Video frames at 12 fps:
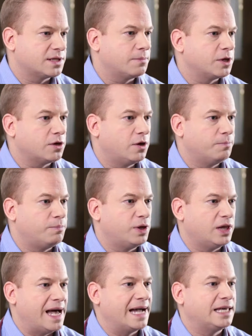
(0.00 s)
something called
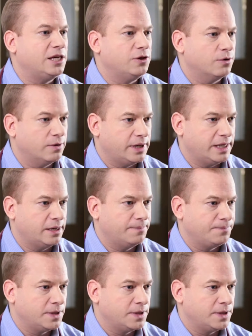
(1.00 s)
pollakiuria,